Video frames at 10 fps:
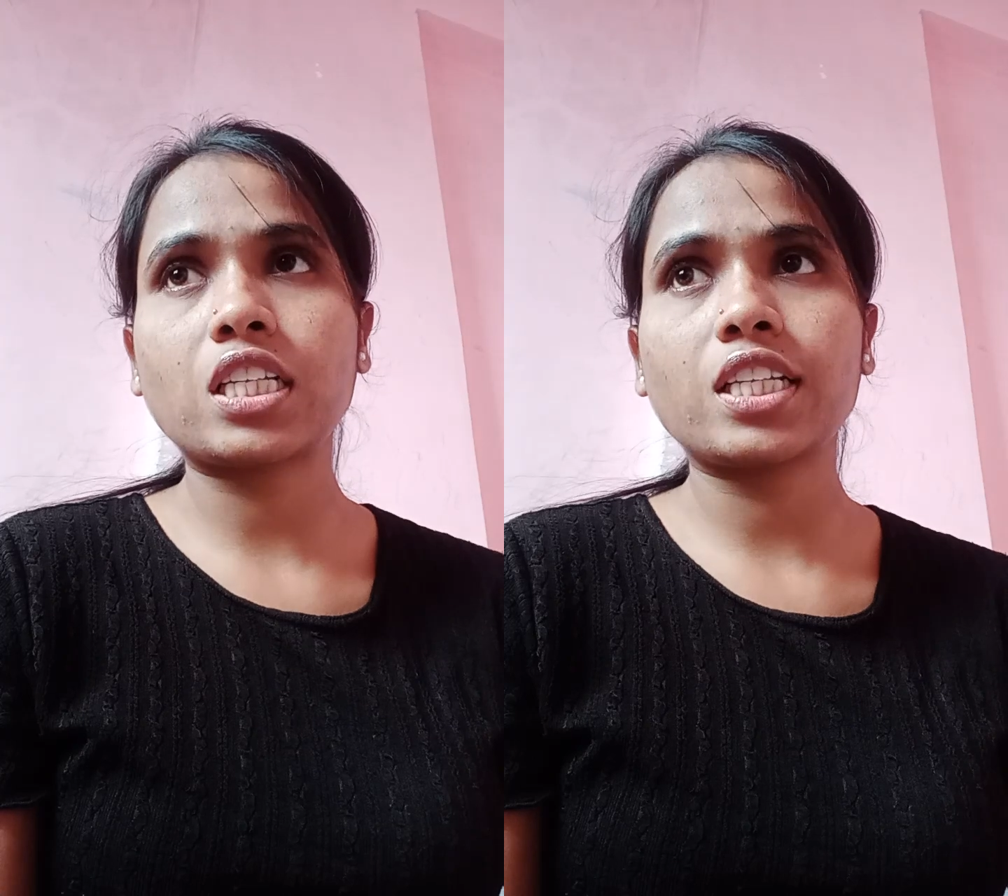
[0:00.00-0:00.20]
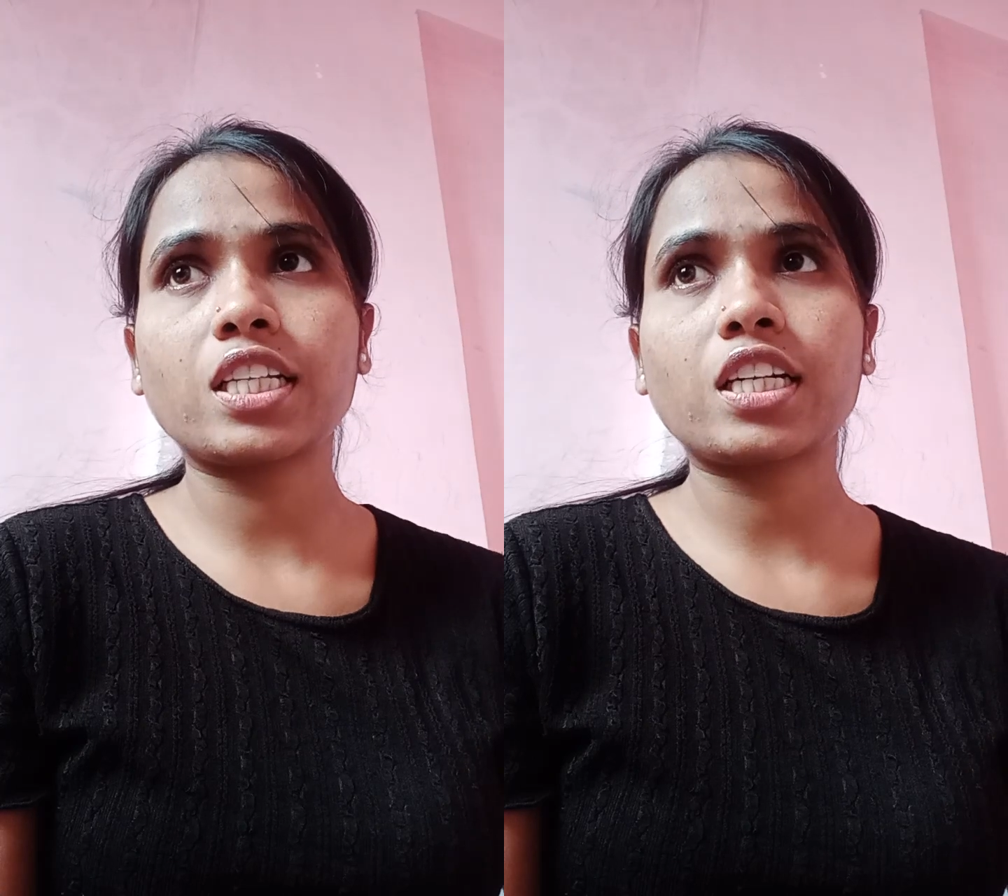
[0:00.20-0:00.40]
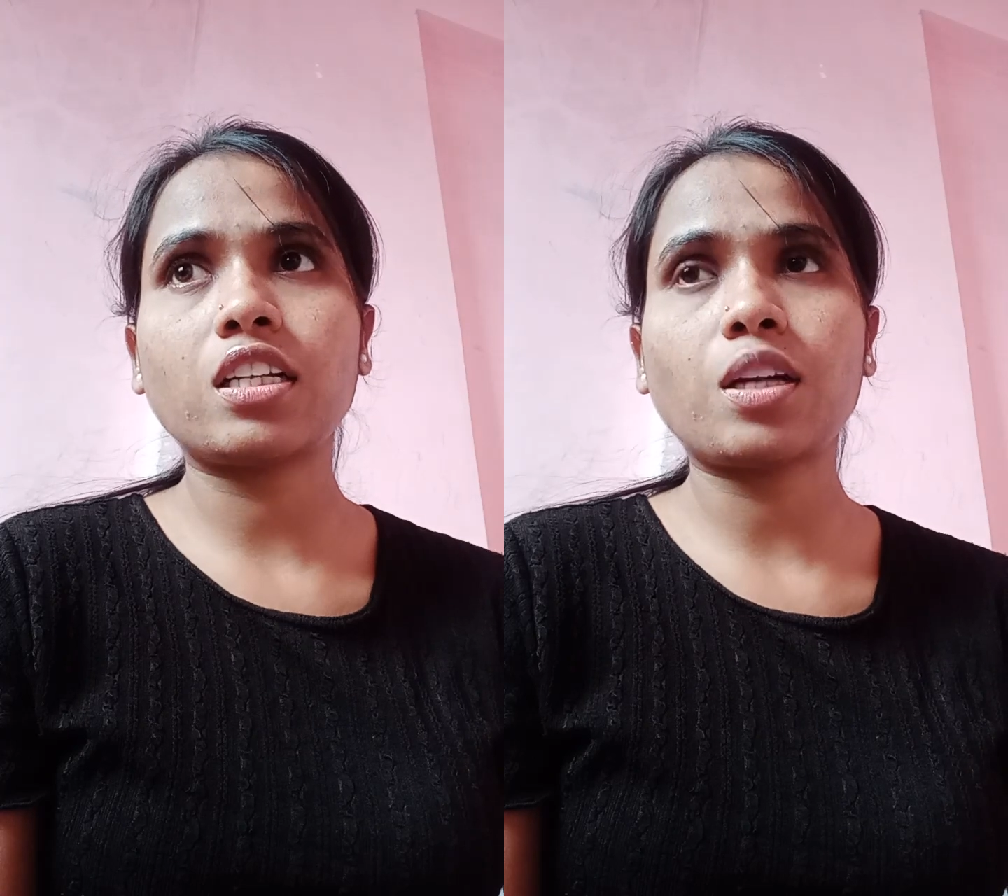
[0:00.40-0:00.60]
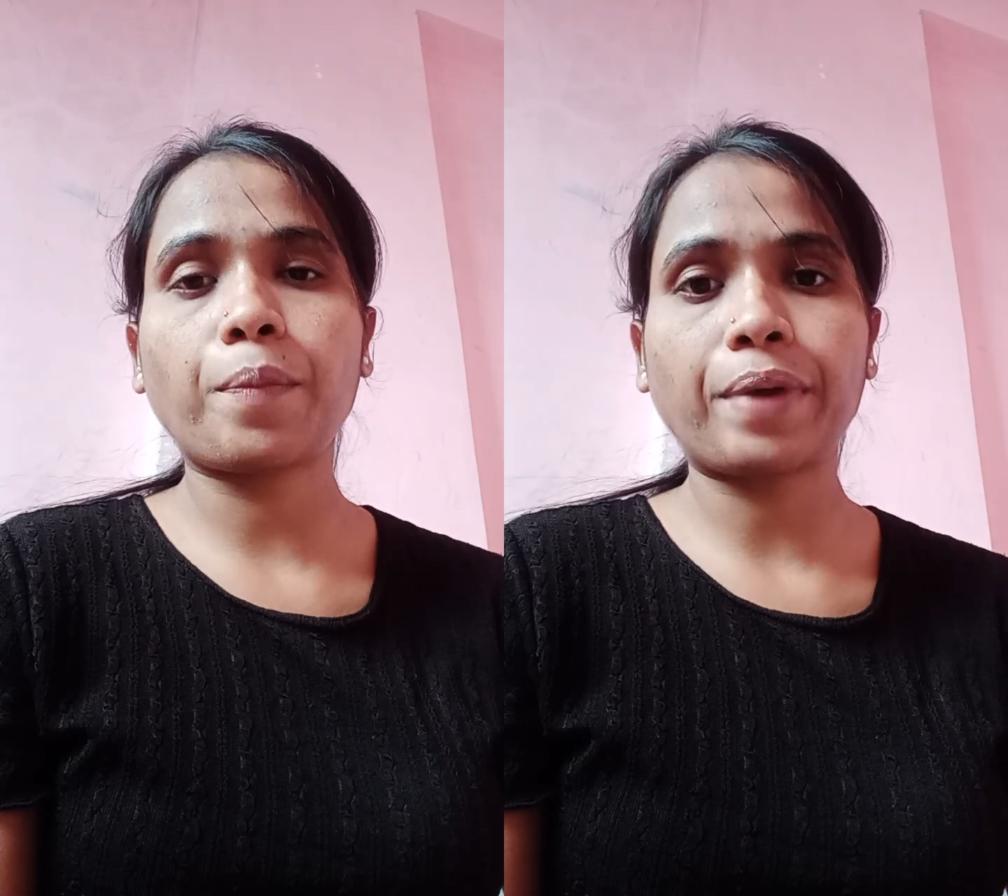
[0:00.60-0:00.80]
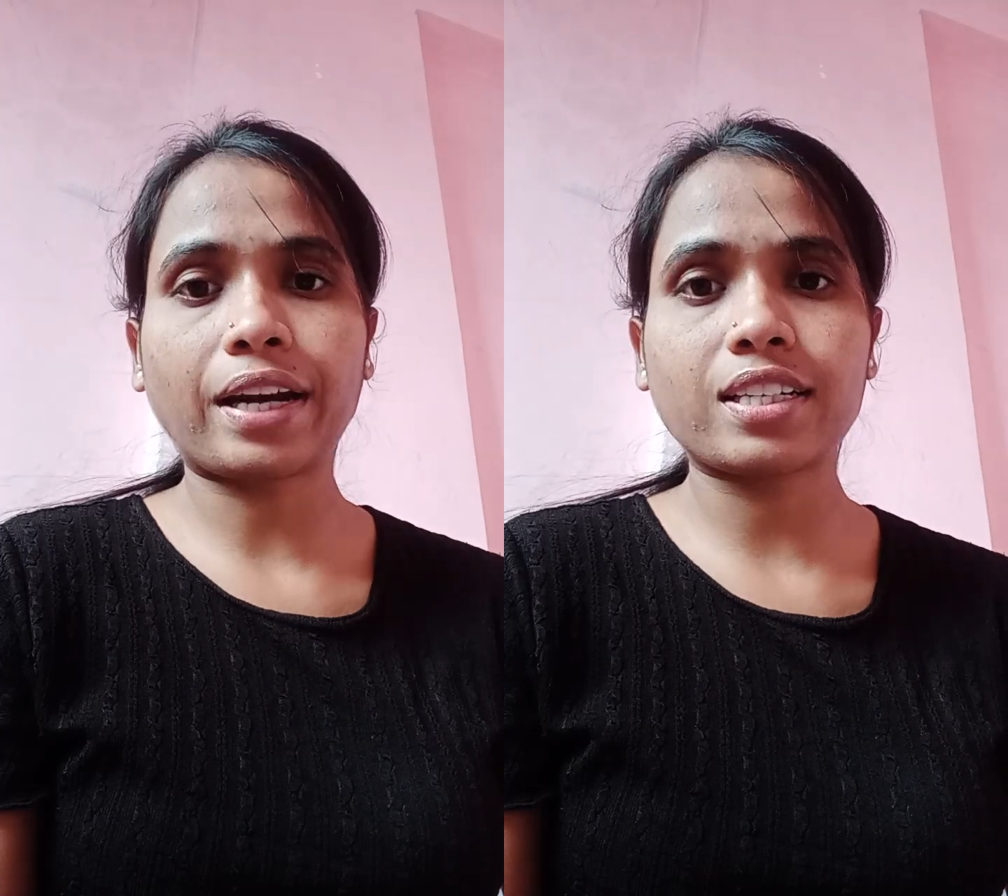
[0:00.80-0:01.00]
clinical
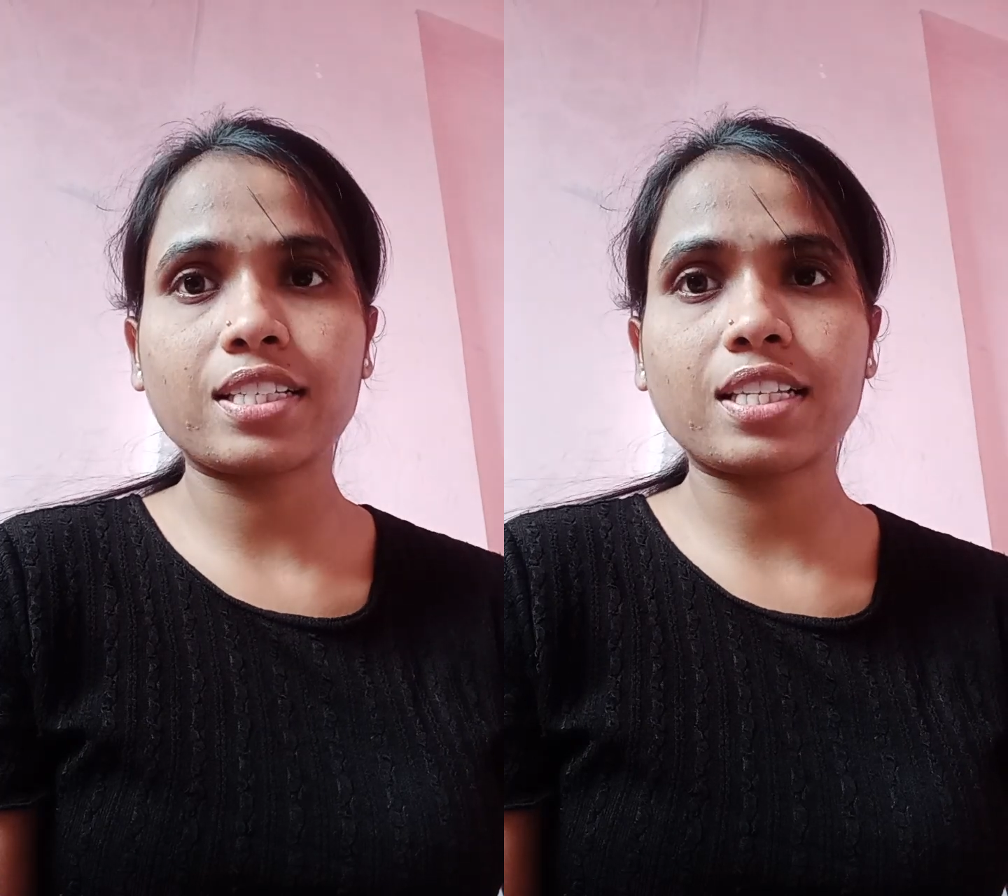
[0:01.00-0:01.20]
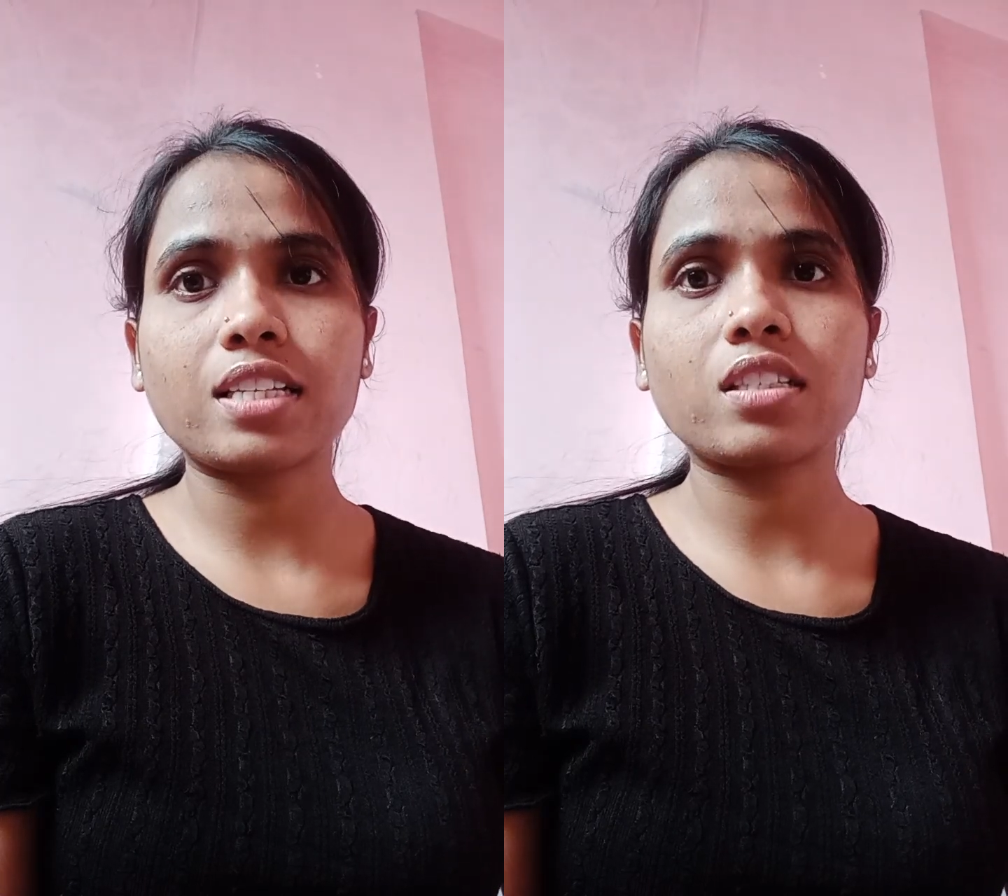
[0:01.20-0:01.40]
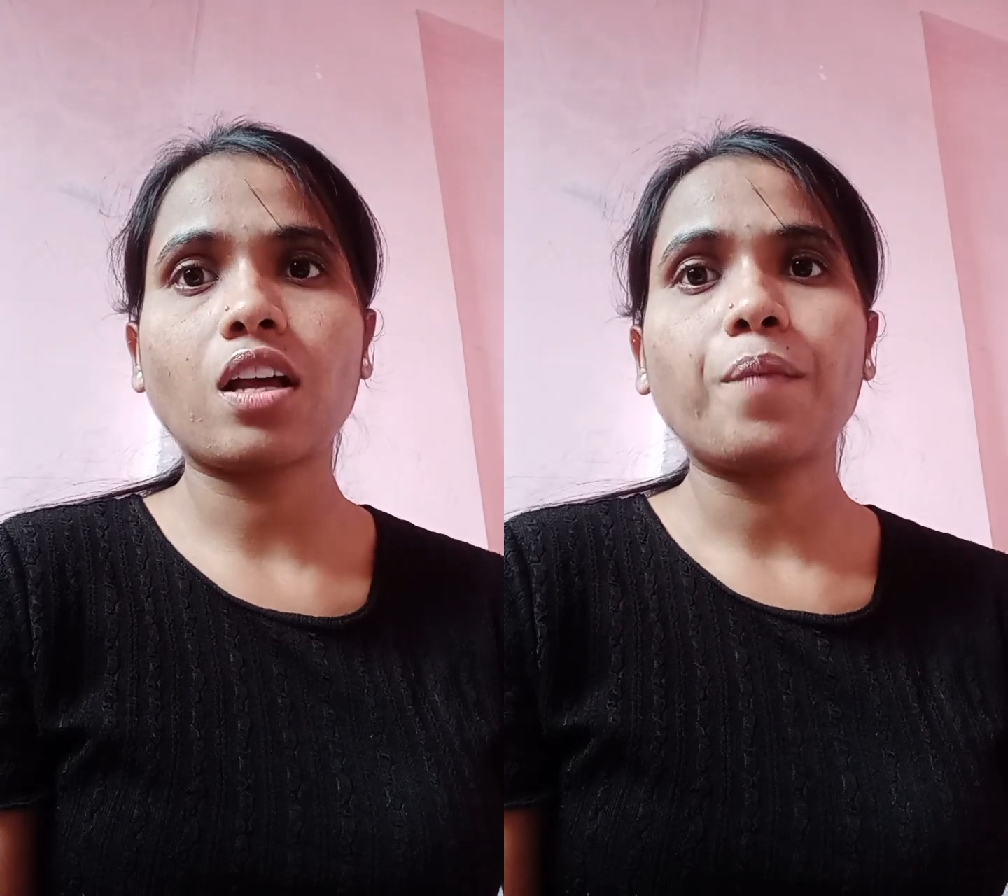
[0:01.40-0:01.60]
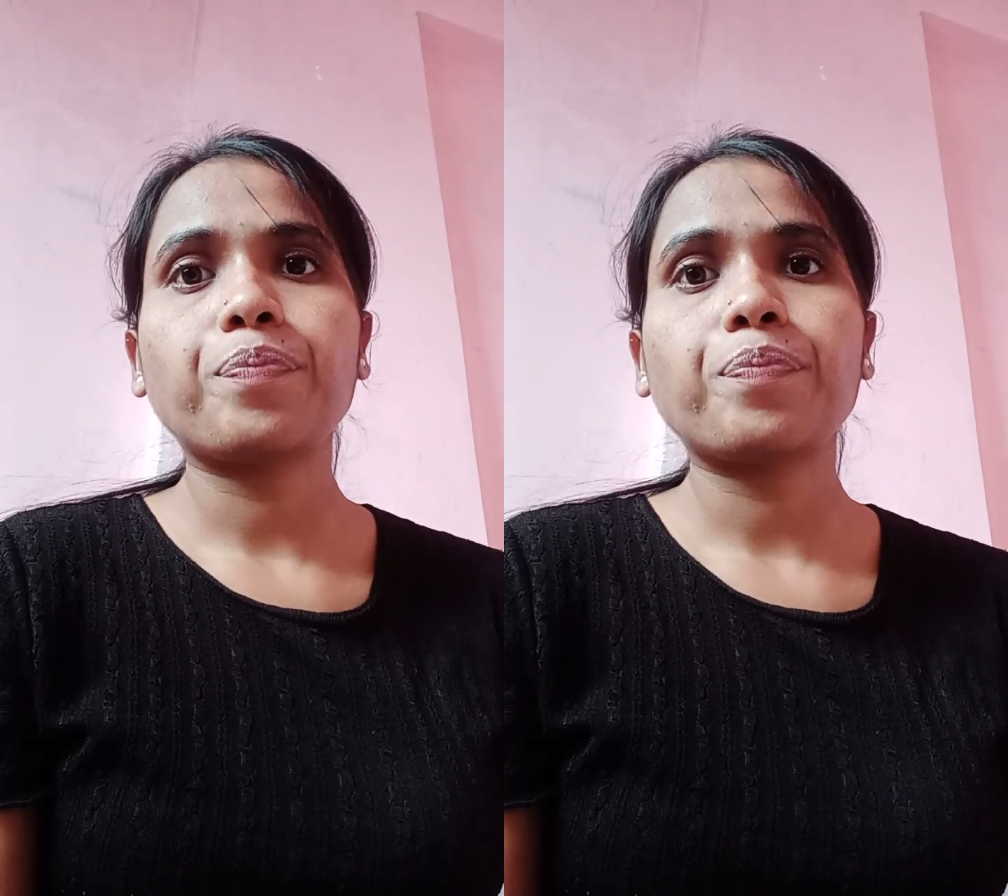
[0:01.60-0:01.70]
practices,